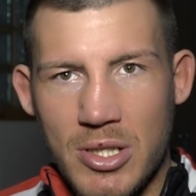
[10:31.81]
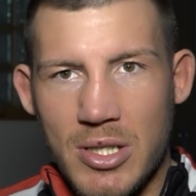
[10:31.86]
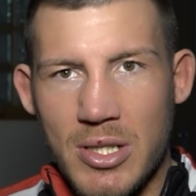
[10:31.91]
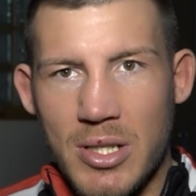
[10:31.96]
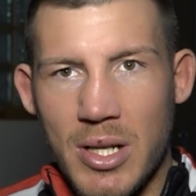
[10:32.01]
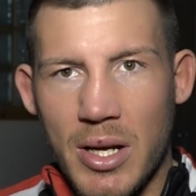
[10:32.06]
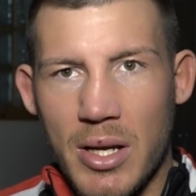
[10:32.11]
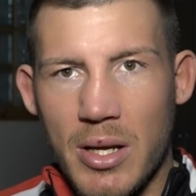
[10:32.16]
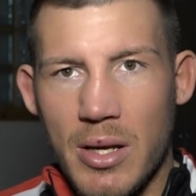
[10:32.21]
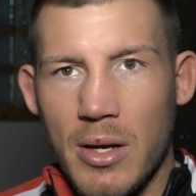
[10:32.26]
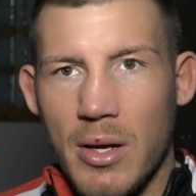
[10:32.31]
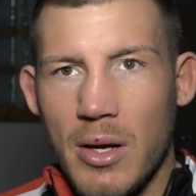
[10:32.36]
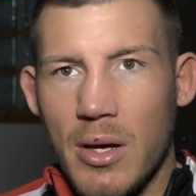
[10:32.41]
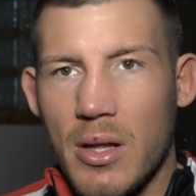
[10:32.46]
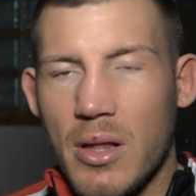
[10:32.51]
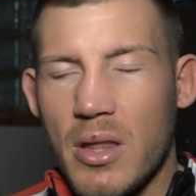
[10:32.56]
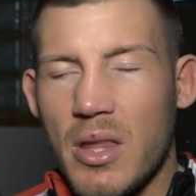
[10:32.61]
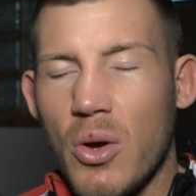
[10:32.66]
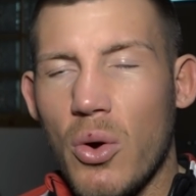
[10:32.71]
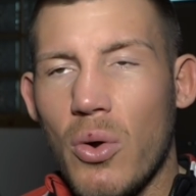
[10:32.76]
He's like,
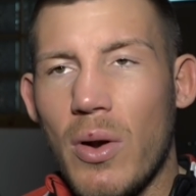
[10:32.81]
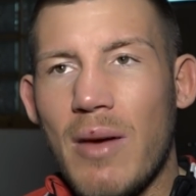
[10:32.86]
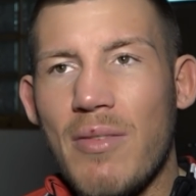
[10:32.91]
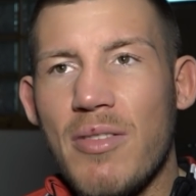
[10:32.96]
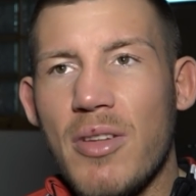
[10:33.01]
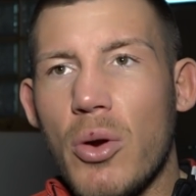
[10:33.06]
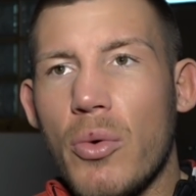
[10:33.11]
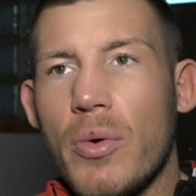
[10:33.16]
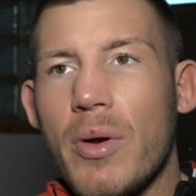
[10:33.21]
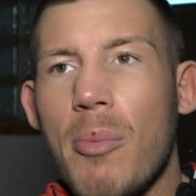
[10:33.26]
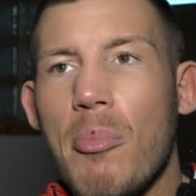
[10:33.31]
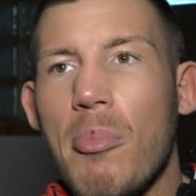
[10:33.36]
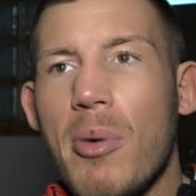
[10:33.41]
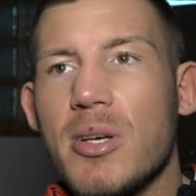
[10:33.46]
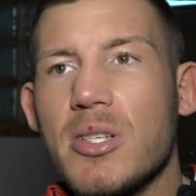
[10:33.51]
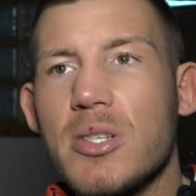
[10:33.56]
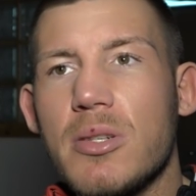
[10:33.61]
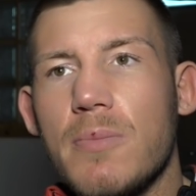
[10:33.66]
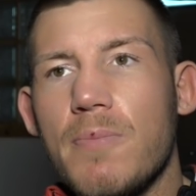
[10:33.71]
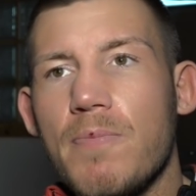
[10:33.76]
they all have their own
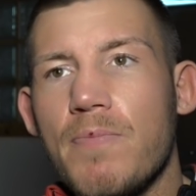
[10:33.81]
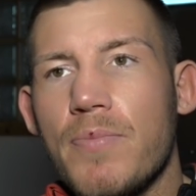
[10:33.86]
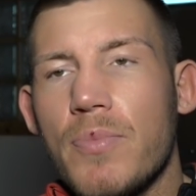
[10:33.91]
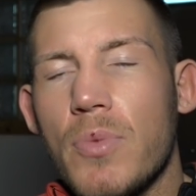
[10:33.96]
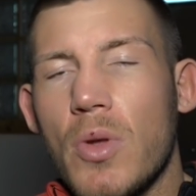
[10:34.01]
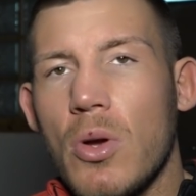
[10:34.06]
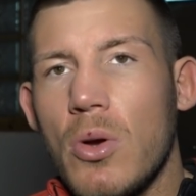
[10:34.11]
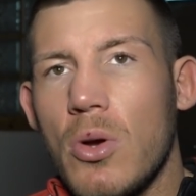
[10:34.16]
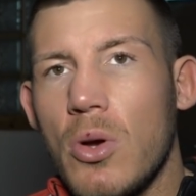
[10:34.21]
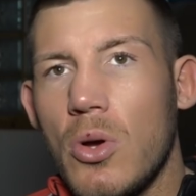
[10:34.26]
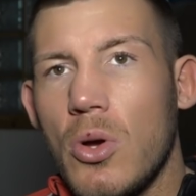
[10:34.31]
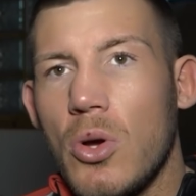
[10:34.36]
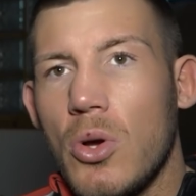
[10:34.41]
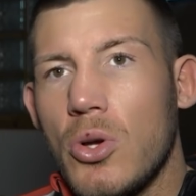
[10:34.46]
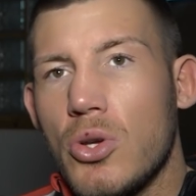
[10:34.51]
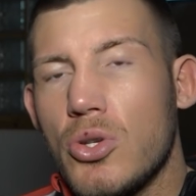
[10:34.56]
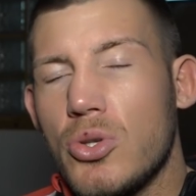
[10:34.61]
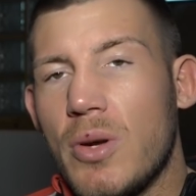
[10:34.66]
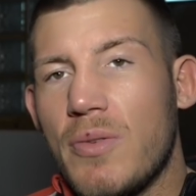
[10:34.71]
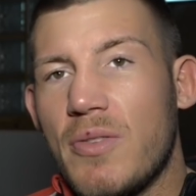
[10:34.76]
numbers,
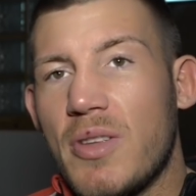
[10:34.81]
so you